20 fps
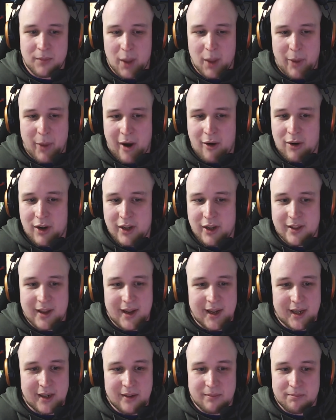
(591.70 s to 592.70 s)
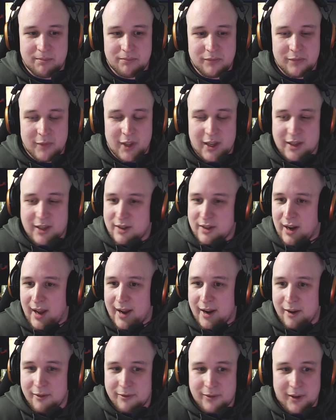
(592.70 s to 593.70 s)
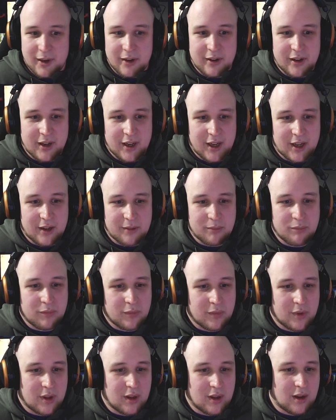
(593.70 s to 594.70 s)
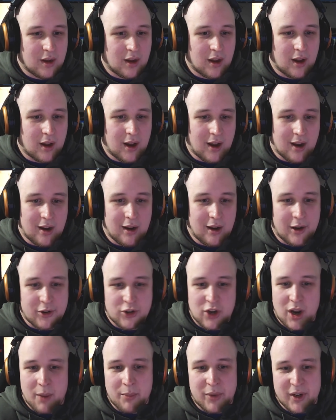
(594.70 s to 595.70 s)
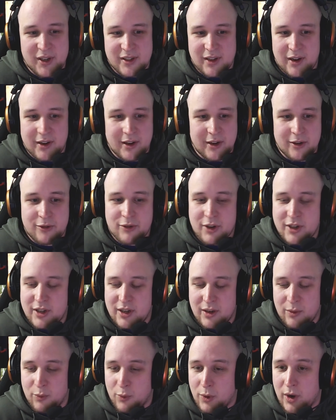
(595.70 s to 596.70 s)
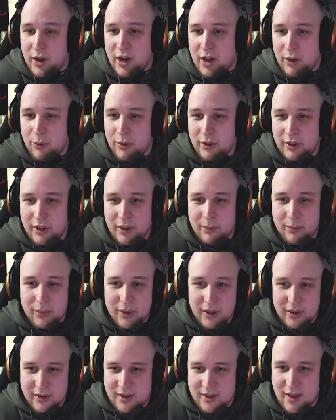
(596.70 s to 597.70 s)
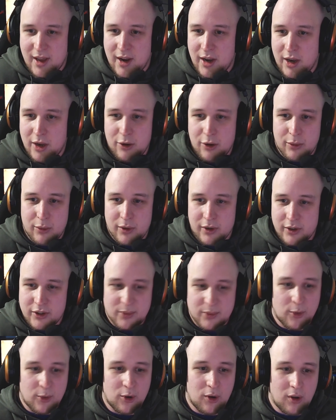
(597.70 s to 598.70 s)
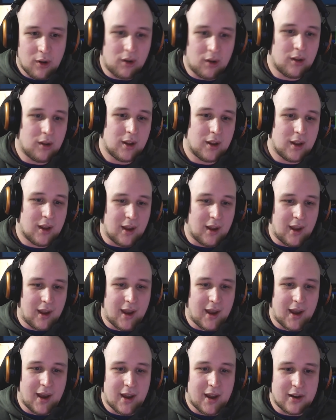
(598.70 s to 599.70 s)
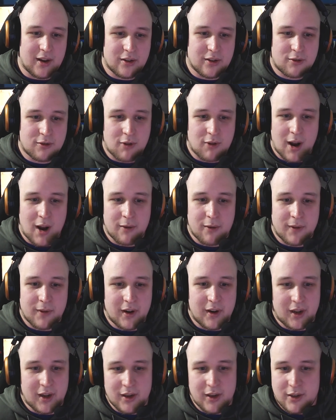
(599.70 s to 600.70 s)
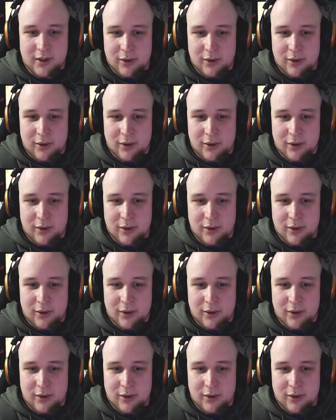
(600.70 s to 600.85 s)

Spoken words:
apparently there's a lack of funding. Large companies aren't interested in working with them because they're new and small, and crowdfunding and